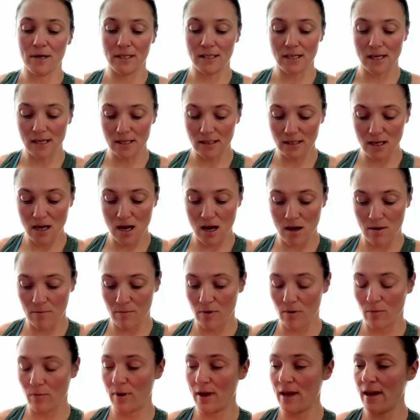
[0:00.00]
does come
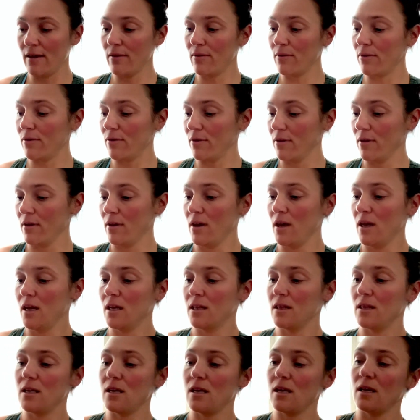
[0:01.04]
with
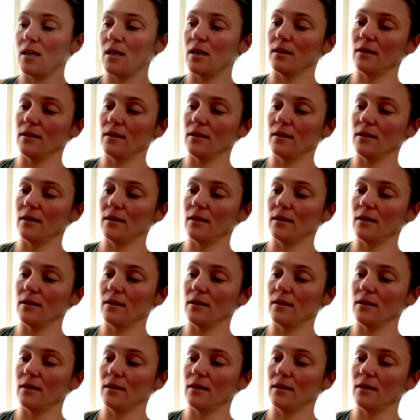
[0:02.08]
the